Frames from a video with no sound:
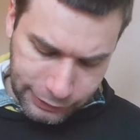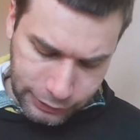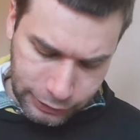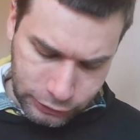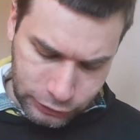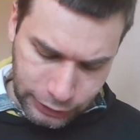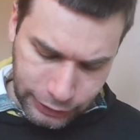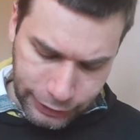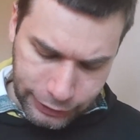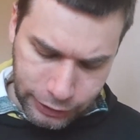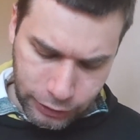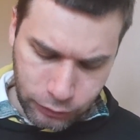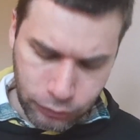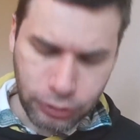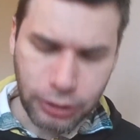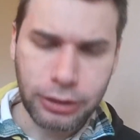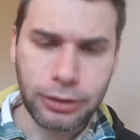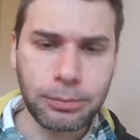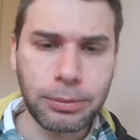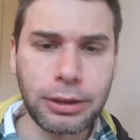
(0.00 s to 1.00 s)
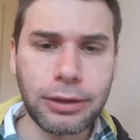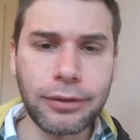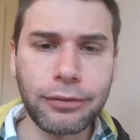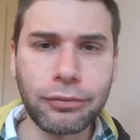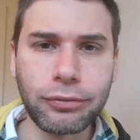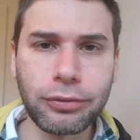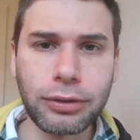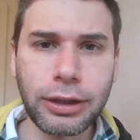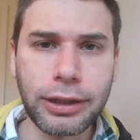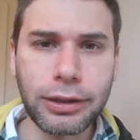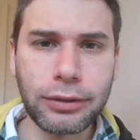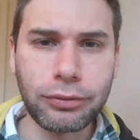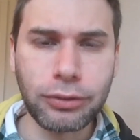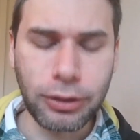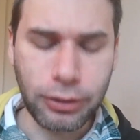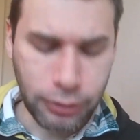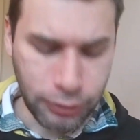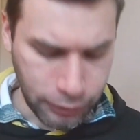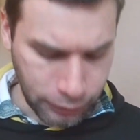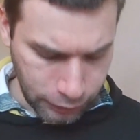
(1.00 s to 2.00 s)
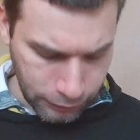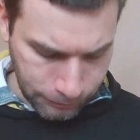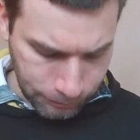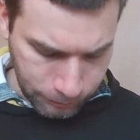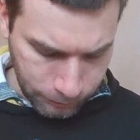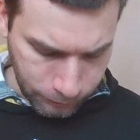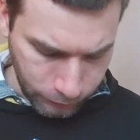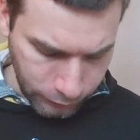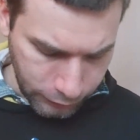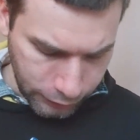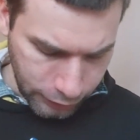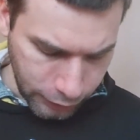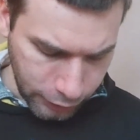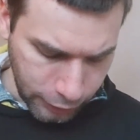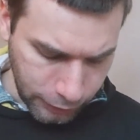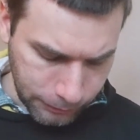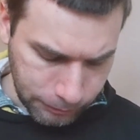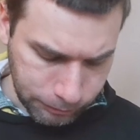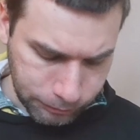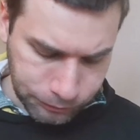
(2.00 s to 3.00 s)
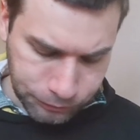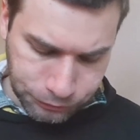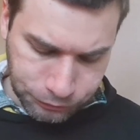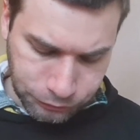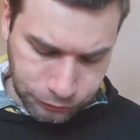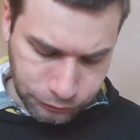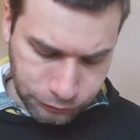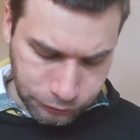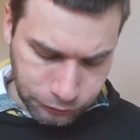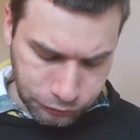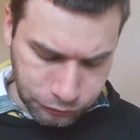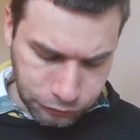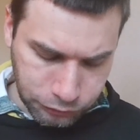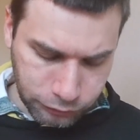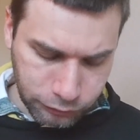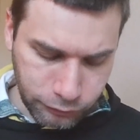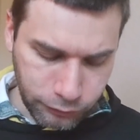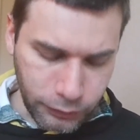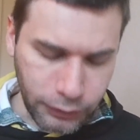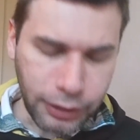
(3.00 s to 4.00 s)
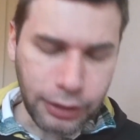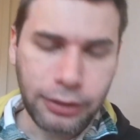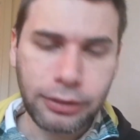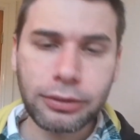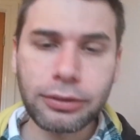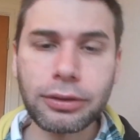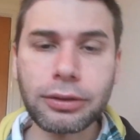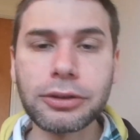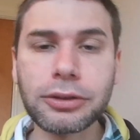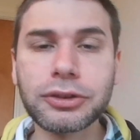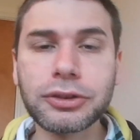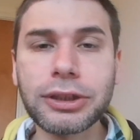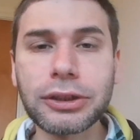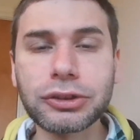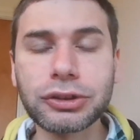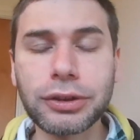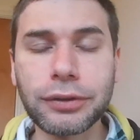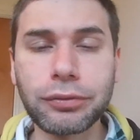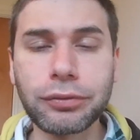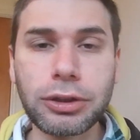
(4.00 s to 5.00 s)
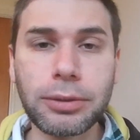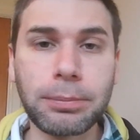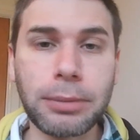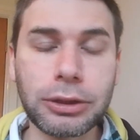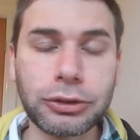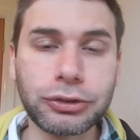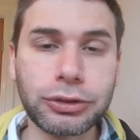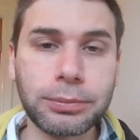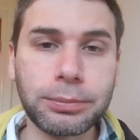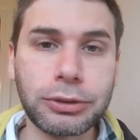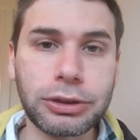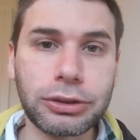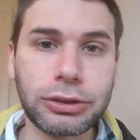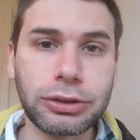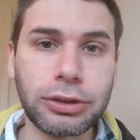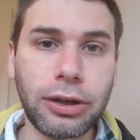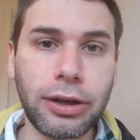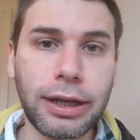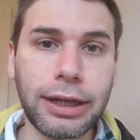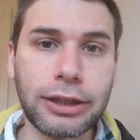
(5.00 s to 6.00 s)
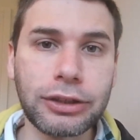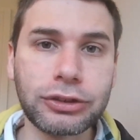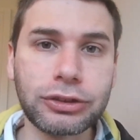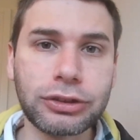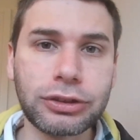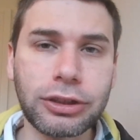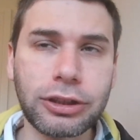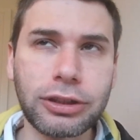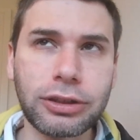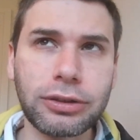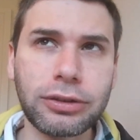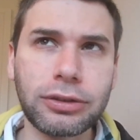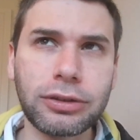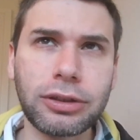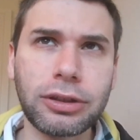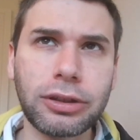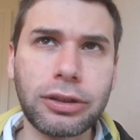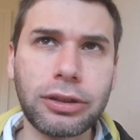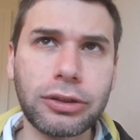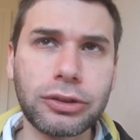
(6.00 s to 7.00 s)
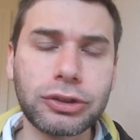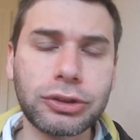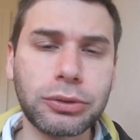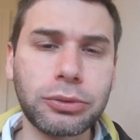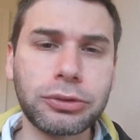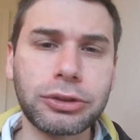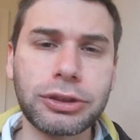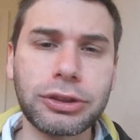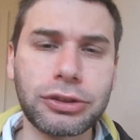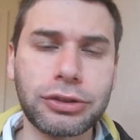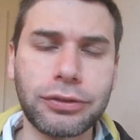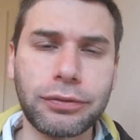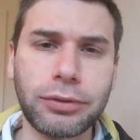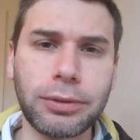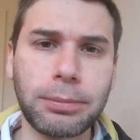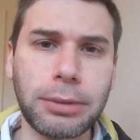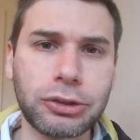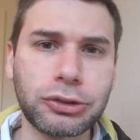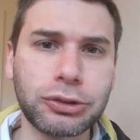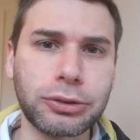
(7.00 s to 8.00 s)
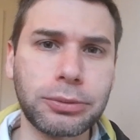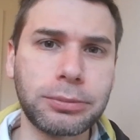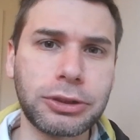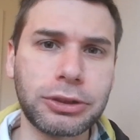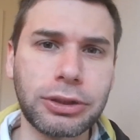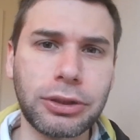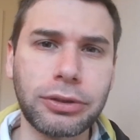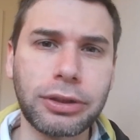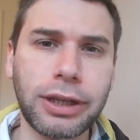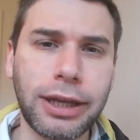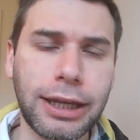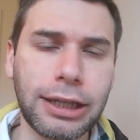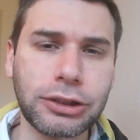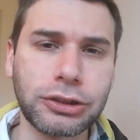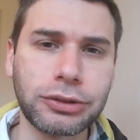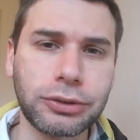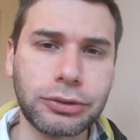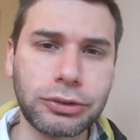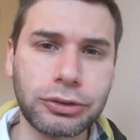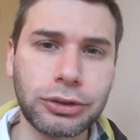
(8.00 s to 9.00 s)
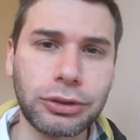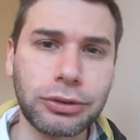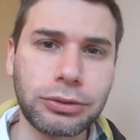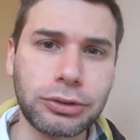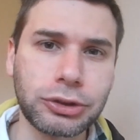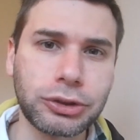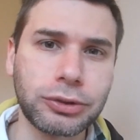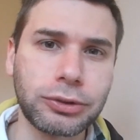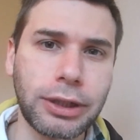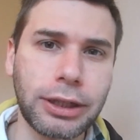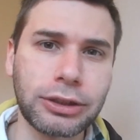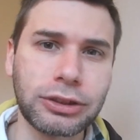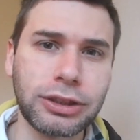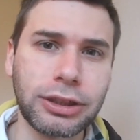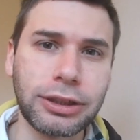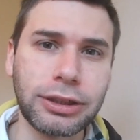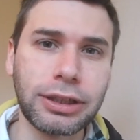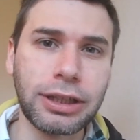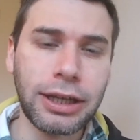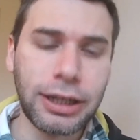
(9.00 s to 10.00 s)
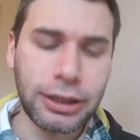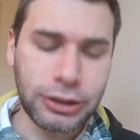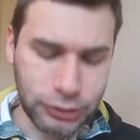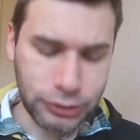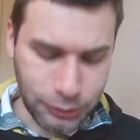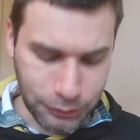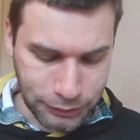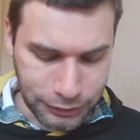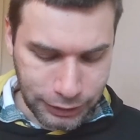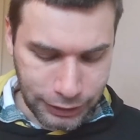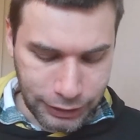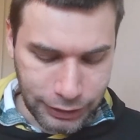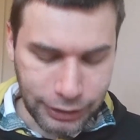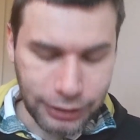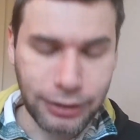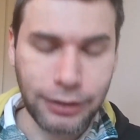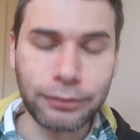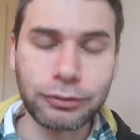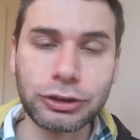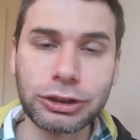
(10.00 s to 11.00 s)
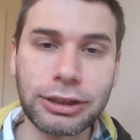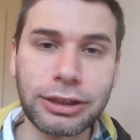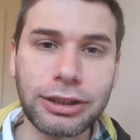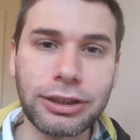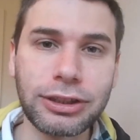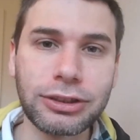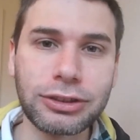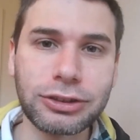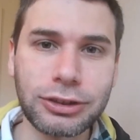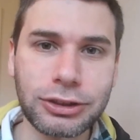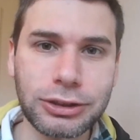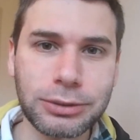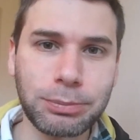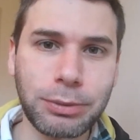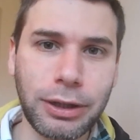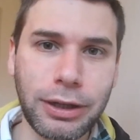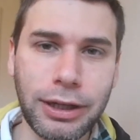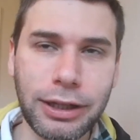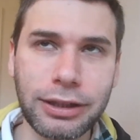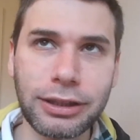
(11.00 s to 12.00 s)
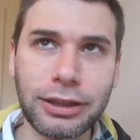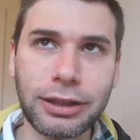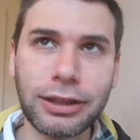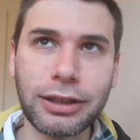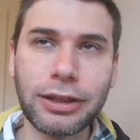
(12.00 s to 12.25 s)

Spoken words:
It's lacking quite a bit in flavour. Um, the texture from the mushrooms is nice, and the saltiness of the mushrooms is okay. It's not too distracting. It's not nearly enough cheese, despite